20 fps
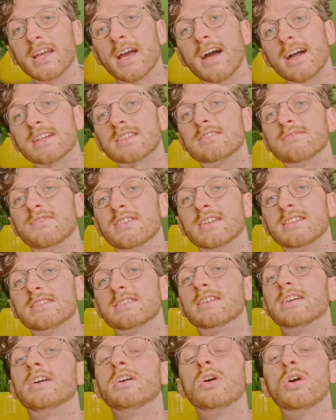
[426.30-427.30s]
activate
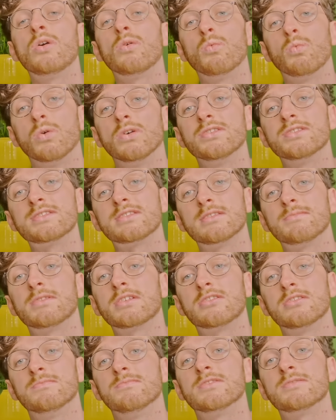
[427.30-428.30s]
it once it
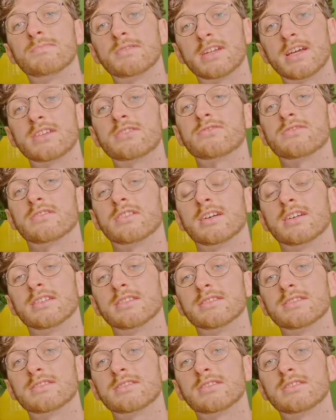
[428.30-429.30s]
becomes pedestrianised.